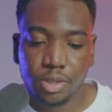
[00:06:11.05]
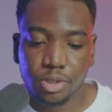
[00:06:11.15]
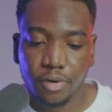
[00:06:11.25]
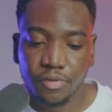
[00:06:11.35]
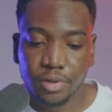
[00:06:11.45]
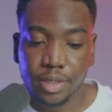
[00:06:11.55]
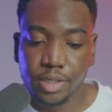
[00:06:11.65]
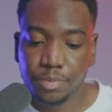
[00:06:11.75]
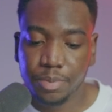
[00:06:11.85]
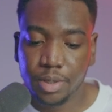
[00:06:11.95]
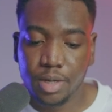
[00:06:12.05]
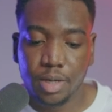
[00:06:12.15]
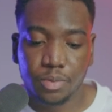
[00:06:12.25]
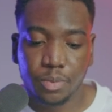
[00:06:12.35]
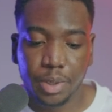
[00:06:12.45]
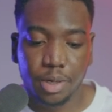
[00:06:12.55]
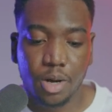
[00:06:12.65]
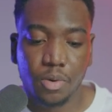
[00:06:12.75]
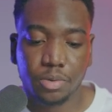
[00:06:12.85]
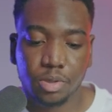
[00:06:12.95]
So for this product, we are
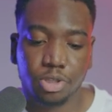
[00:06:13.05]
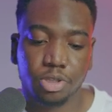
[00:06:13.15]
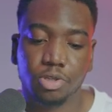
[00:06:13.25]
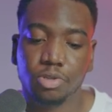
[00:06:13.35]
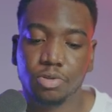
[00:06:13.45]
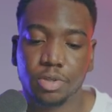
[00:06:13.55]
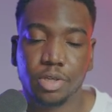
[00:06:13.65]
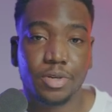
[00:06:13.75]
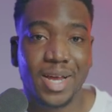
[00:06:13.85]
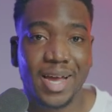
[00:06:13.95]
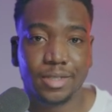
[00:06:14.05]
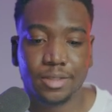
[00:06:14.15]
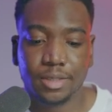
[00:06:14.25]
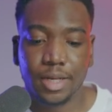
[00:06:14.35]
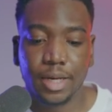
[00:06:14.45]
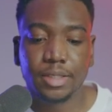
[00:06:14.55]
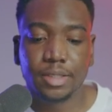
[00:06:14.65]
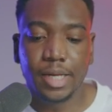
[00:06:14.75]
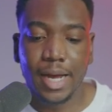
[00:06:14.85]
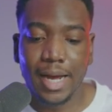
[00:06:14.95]
going to choose the United States